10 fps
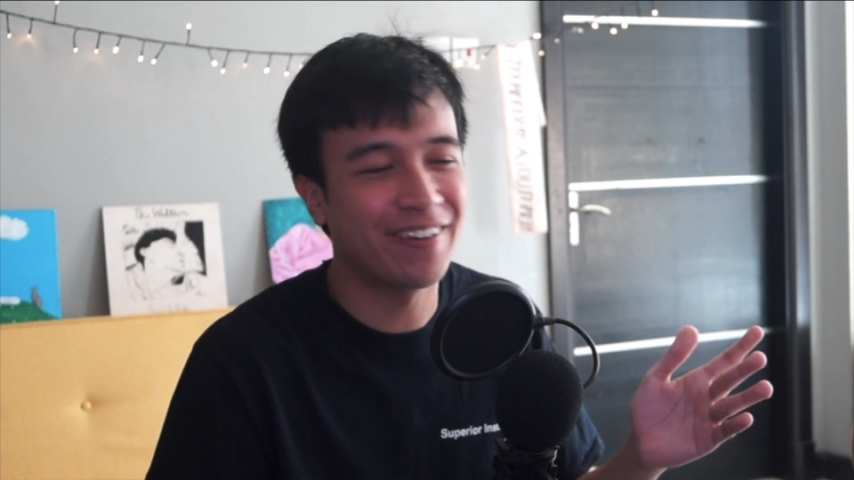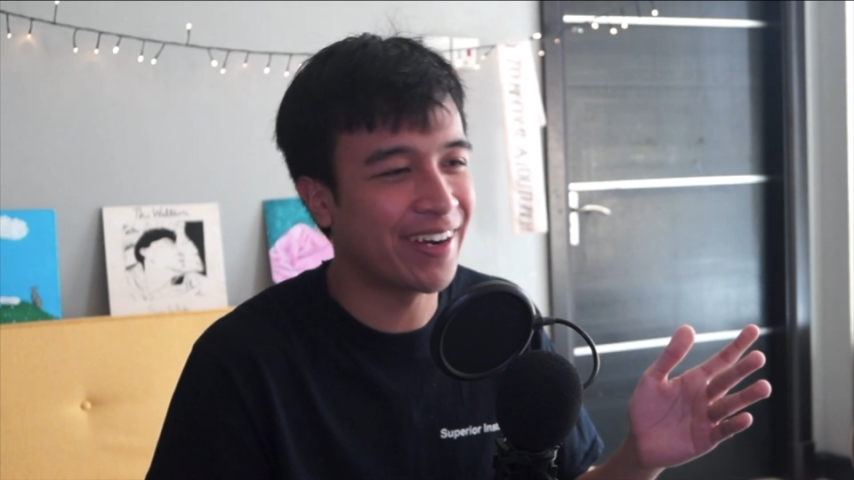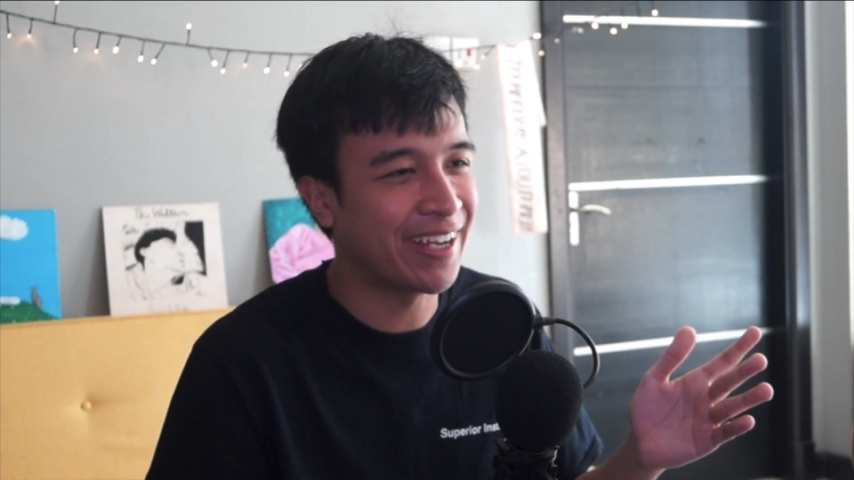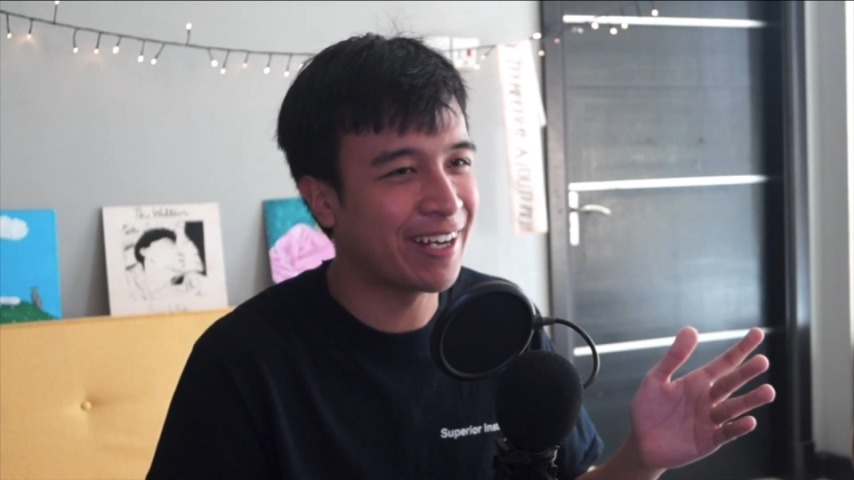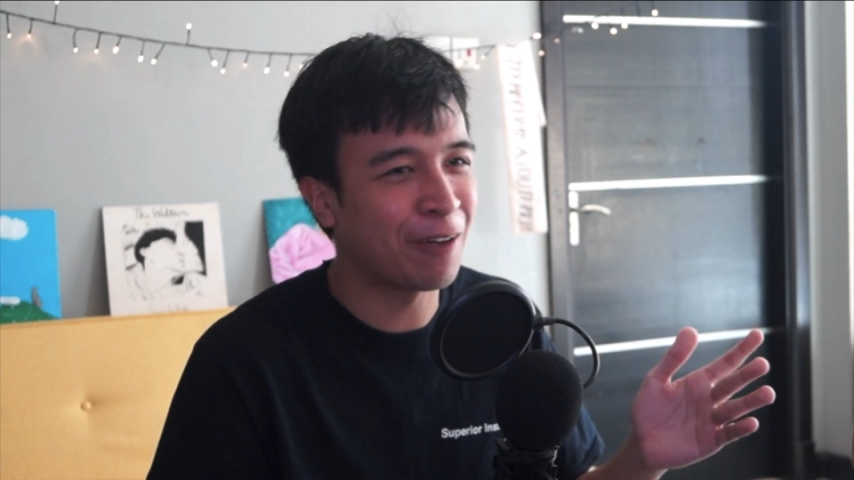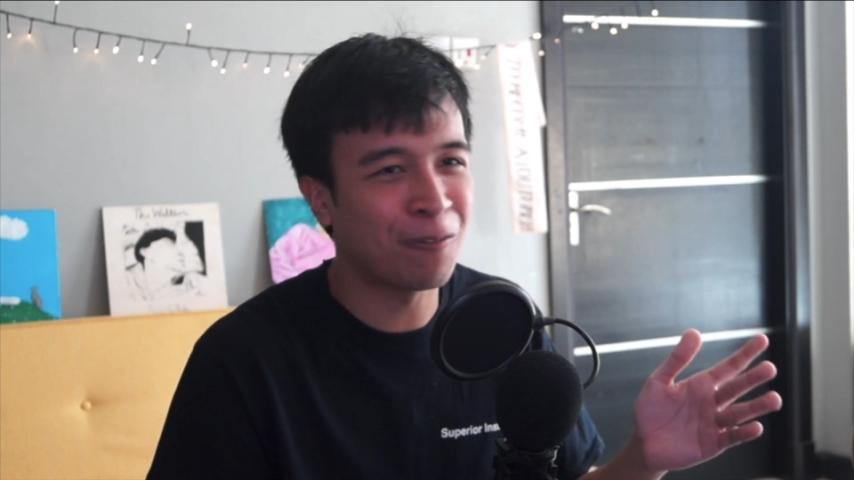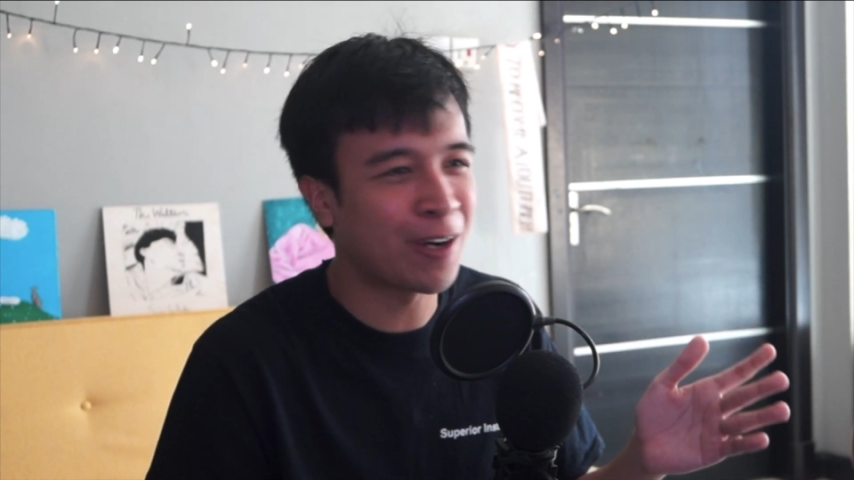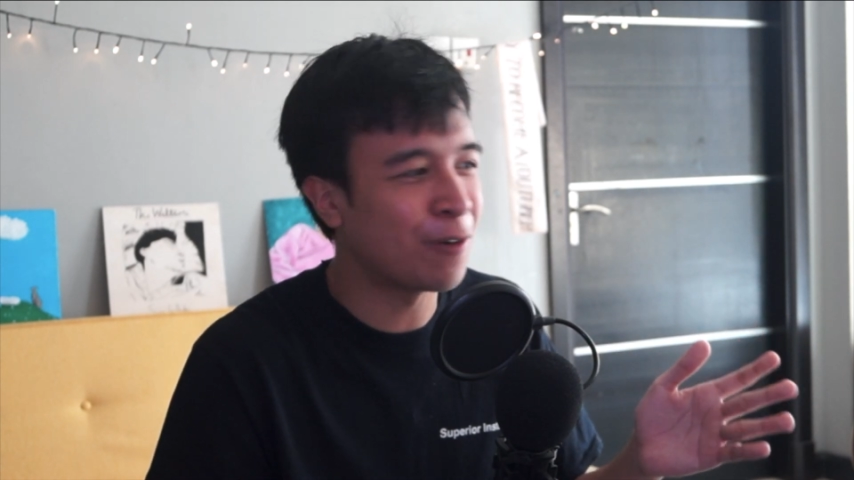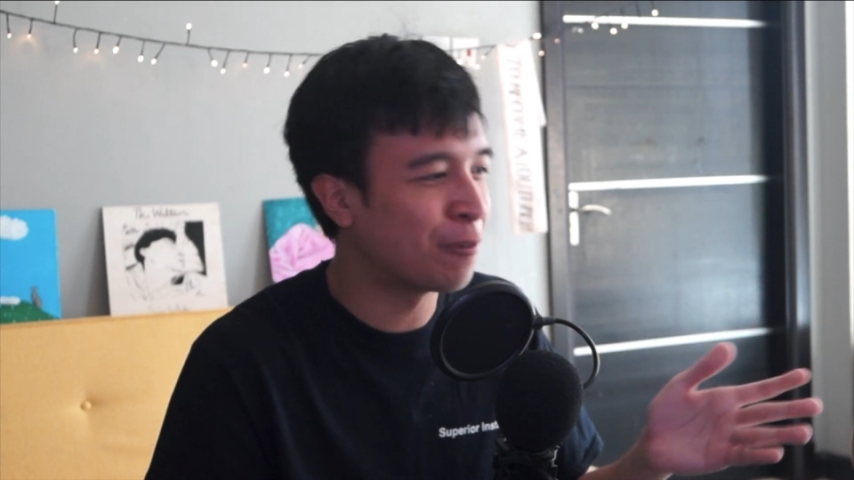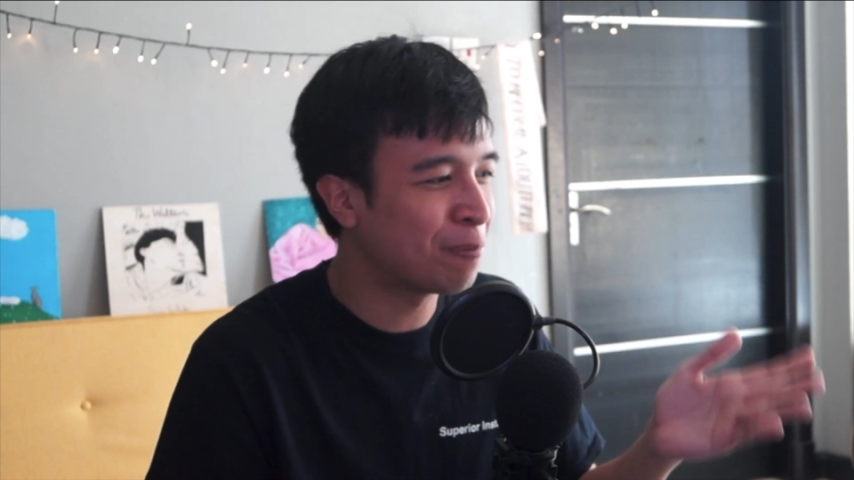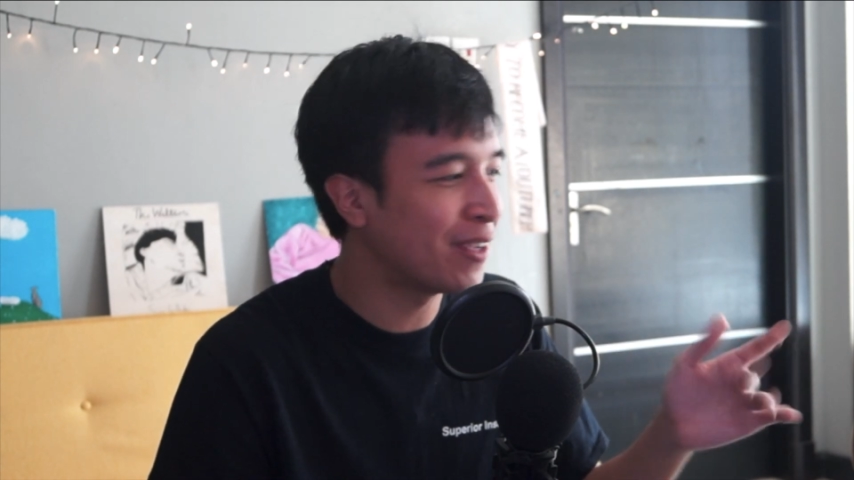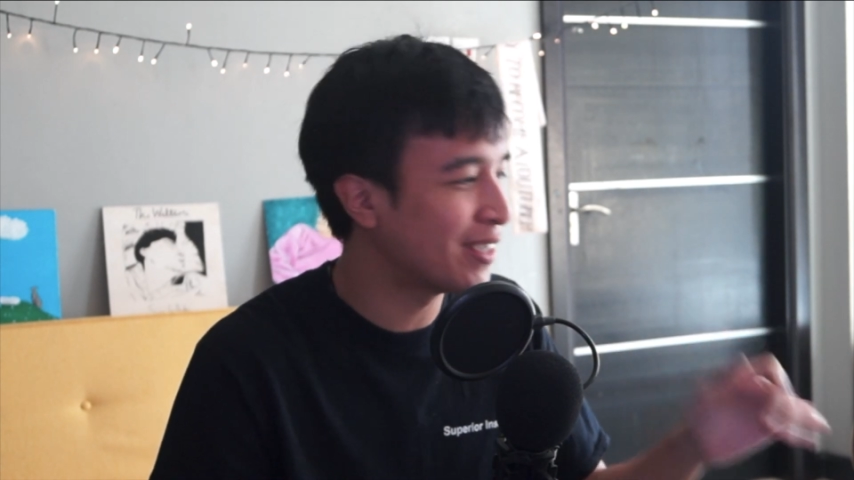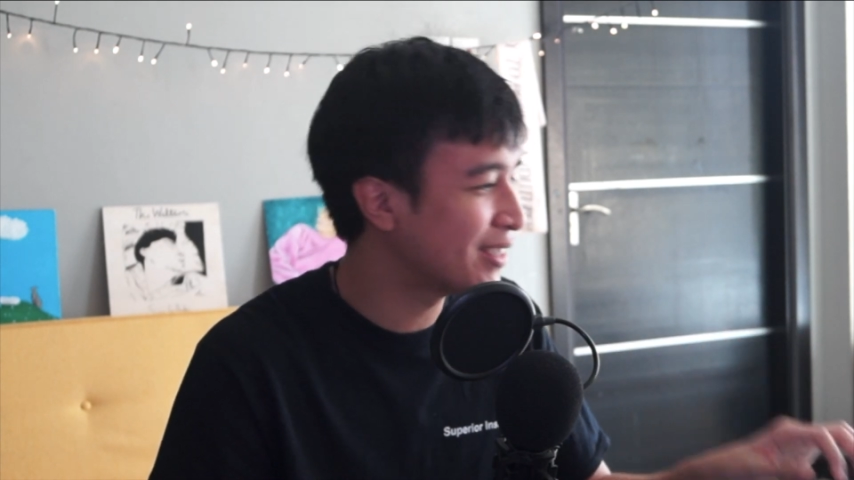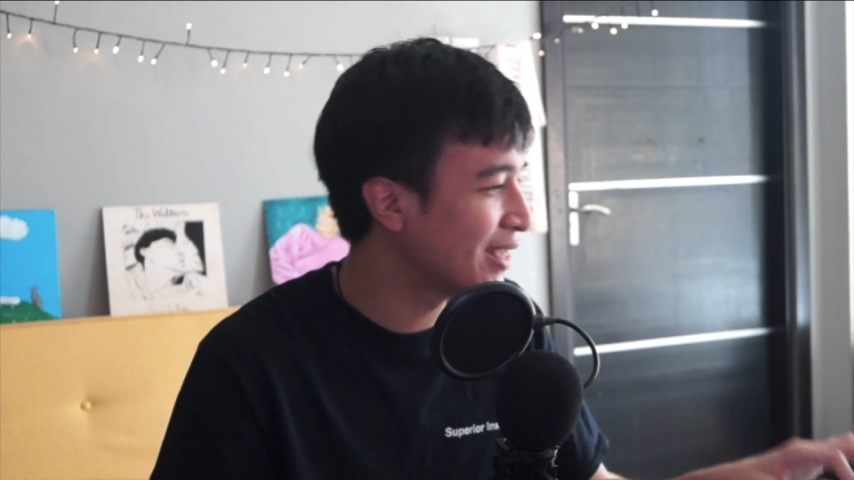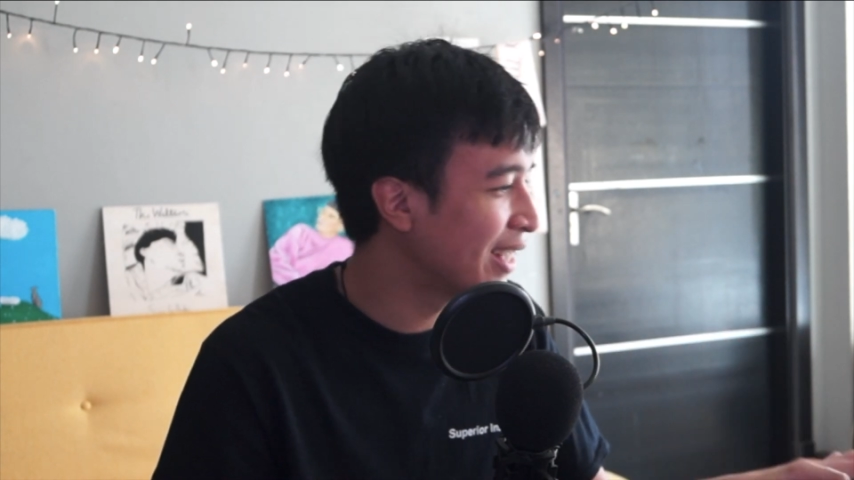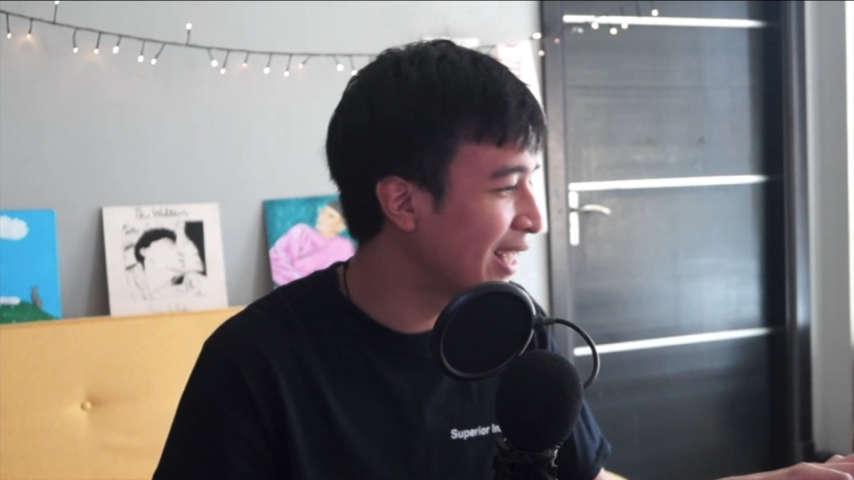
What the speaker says: ride, like 1 hour plus.